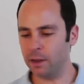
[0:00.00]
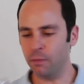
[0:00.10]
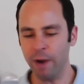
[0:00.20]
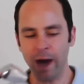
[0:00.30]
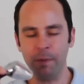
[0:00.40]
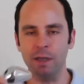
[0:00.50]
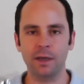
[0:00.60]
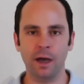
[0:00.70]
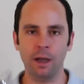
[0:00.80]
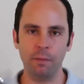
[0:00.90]
the Rabbit to
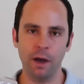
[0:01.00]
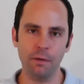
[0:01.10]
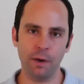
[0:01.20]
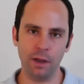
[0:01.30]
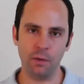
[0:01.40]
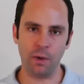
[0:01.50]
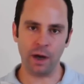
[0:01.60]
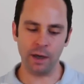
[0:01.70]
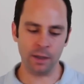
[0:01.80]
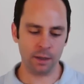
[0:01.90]
help aerate the
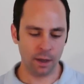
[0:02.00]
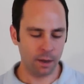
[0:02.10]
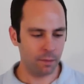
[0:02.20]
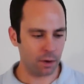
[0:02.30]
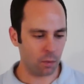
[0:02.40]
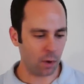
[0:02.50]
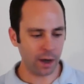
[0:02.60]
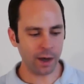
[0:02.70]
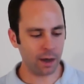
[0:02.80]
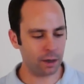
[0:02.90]
wines, but why
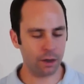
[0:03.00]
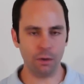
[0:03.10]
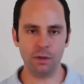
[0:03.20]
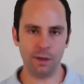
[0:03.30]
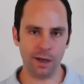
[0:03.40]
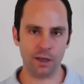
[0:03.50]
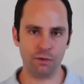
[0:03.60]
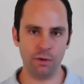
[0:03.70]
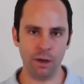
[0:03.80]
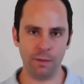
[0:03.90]
not go to the
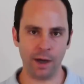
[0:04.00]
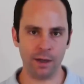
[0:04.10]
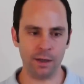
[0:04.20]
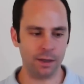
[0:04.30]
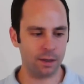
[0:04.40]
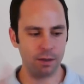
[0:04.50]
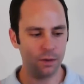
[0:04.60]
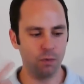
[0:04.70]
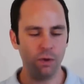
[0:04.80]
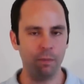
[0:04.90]
extreme and just
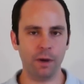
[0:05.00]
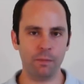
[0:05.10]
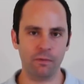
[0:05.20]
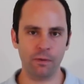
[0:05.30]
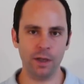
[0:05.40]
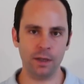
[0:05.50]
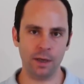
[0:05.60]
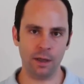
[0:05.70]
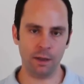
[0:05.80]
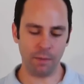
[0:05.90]
whip up a frenzy
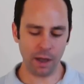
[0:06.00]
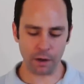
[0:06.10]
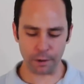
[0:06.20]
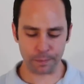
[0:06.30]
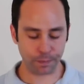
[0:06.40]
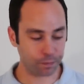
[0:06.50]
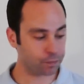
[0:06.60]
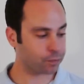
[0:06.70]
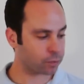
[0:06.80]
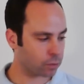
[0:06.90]
in the blender?
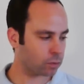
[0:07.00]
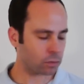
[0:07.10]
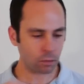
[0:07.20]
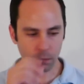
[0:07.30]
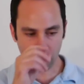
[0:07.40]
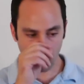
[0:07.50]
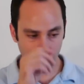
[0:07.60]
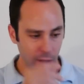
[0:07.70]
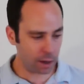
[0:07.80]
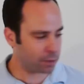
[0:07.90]

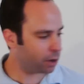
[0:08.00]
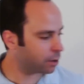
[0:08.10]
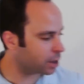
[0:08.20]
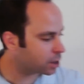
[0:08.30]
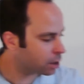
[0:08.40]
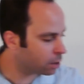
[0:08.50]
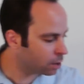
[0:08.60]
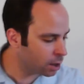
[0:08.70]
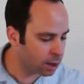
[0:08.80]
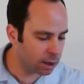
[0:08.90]
Well, I'm curious, so
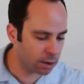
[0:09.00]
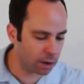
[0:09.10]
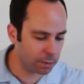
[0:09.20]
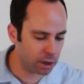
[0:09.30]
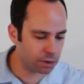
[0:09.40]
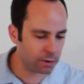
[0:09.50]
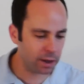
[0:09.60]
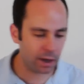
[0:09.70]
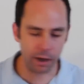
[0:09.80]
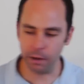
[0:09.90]
I'm going to try
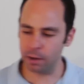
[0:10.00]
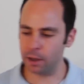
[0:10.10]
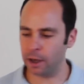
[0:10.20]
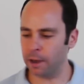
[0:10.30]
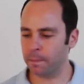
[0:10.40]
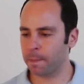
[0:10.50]
that here today.